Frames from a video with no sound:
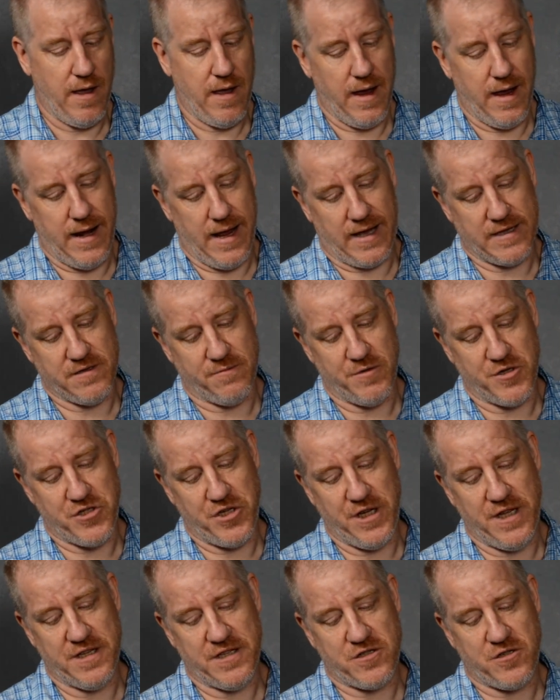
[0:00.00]
It has a
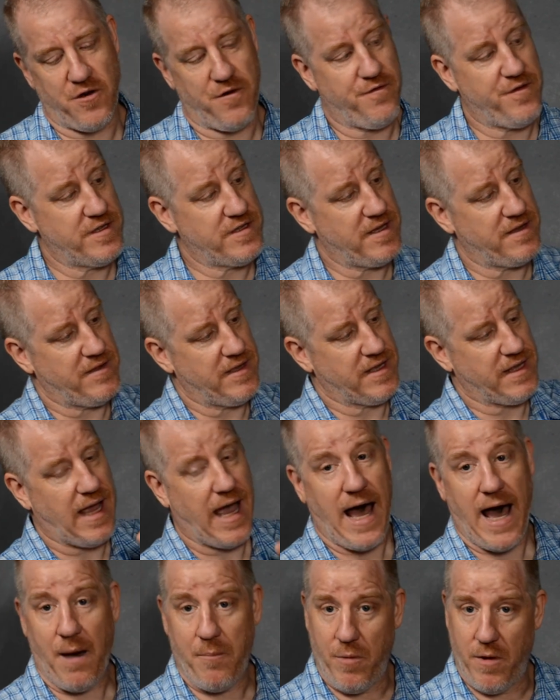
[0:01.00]
machined surface on the
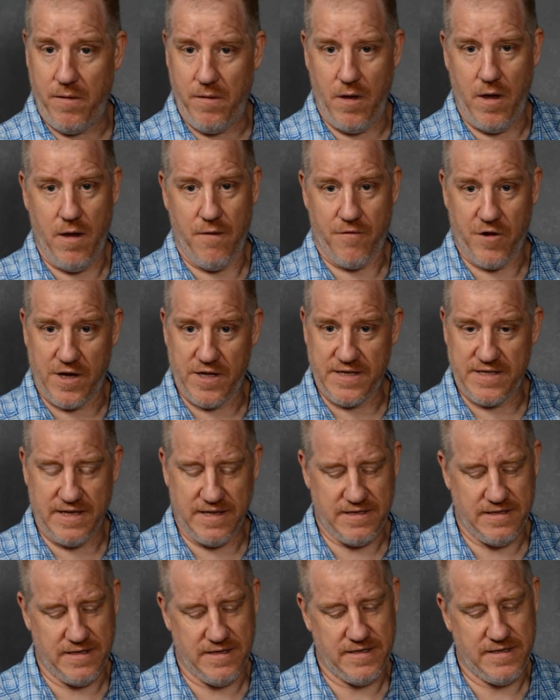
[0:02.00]
top for
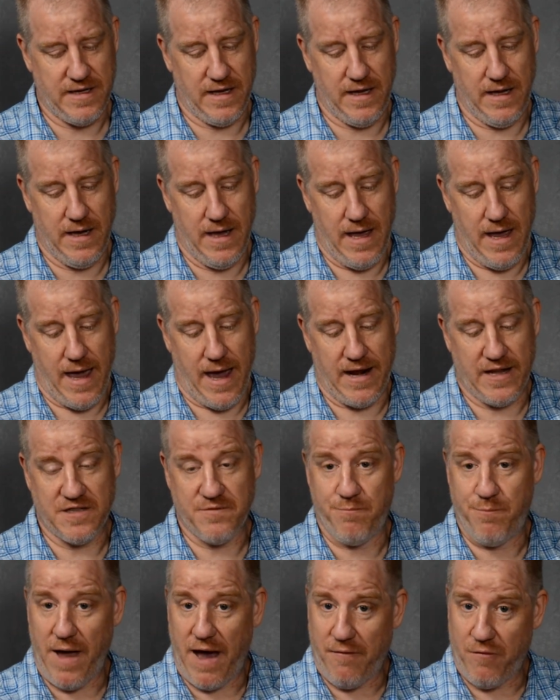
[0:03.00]
consistency, and it's
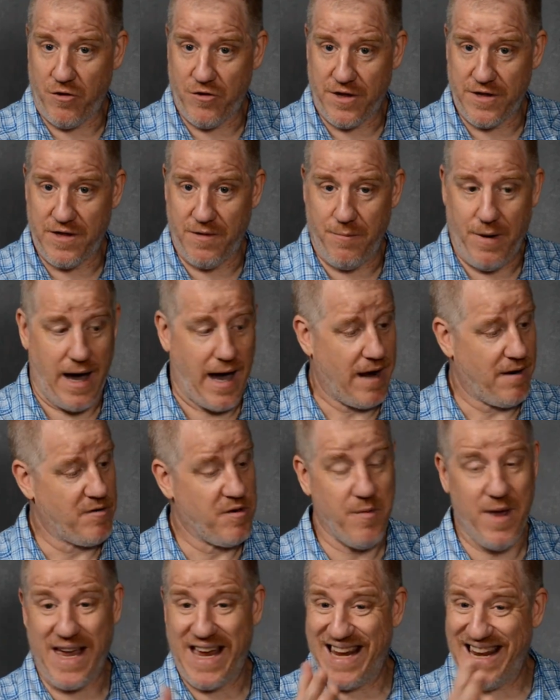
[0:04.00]
beveled on the bottom
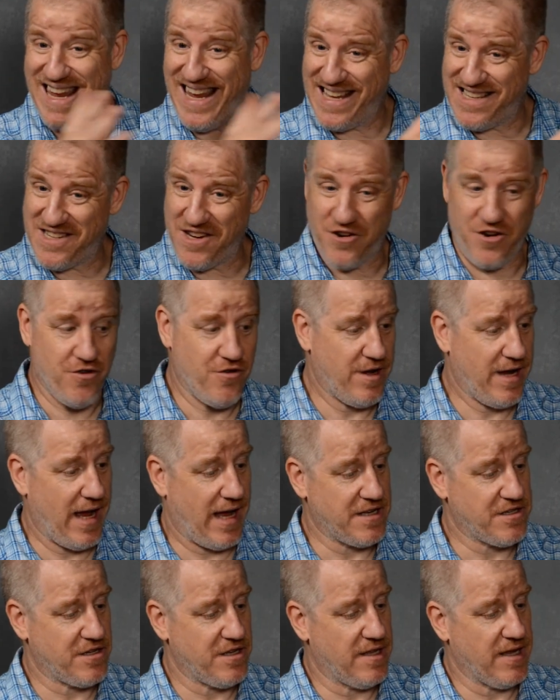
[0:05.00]
to make it easier to
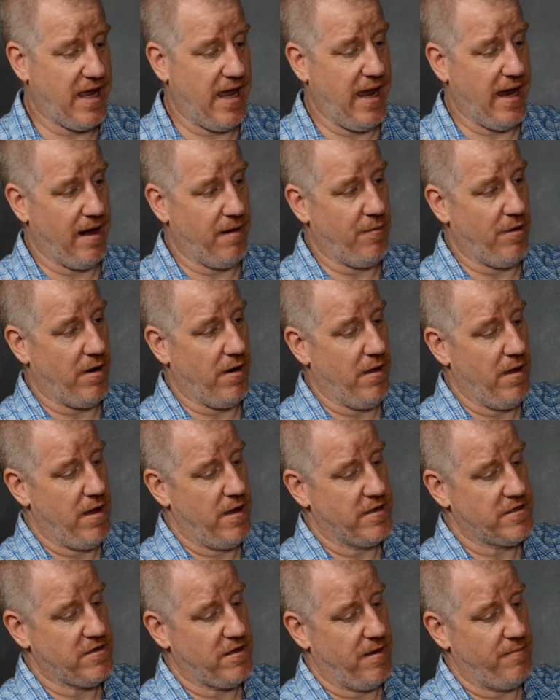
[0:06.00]
attach to the camera.
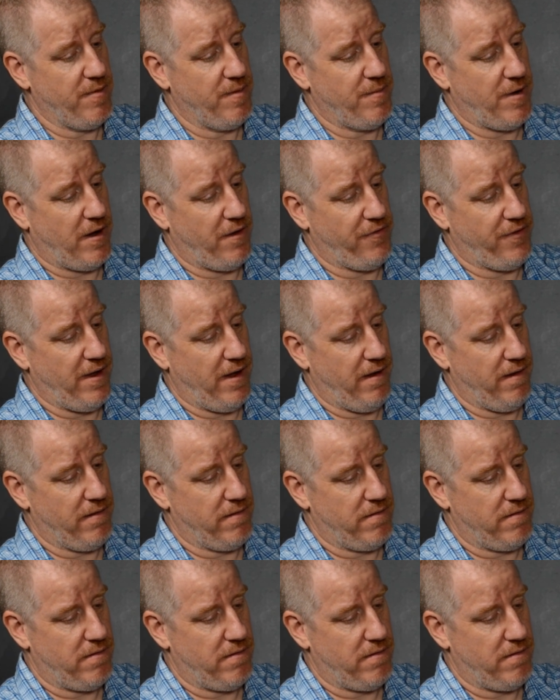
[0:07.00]
So let me mount that.